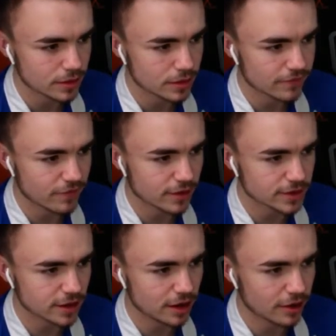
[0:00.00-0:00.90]
Finds
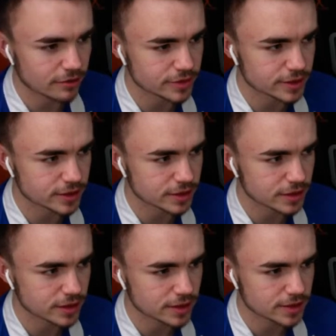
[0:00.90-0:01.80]
Close.
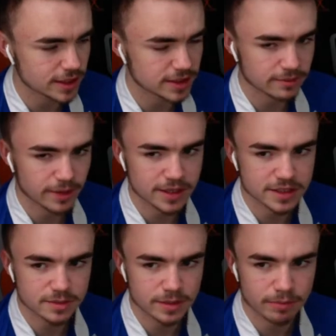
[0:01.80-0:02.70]
60 minutes
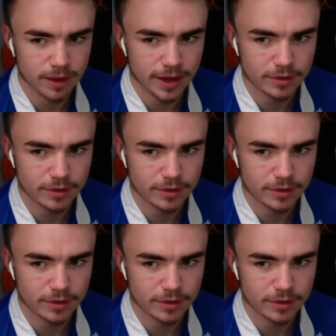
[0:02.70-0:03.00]
has been played.